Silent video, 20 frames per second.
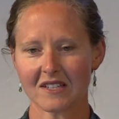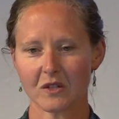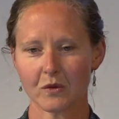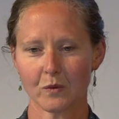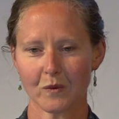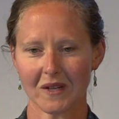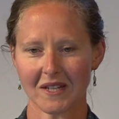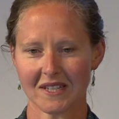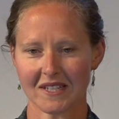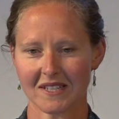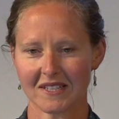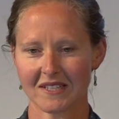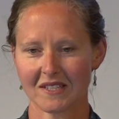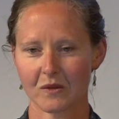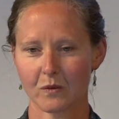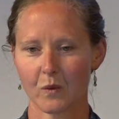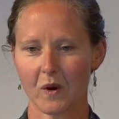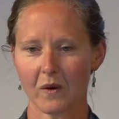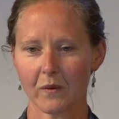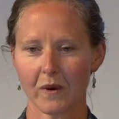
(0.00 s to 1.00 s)
to
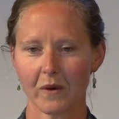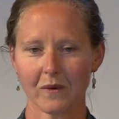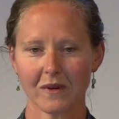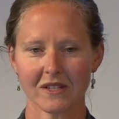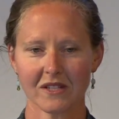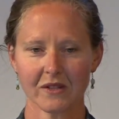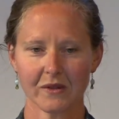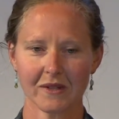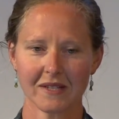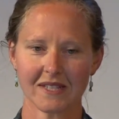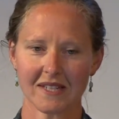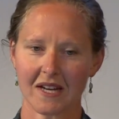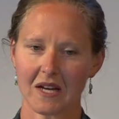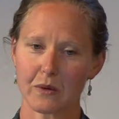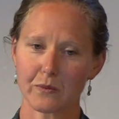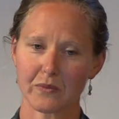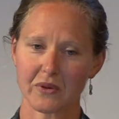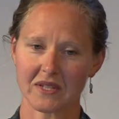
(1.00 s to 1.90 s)
witness what we were doing to help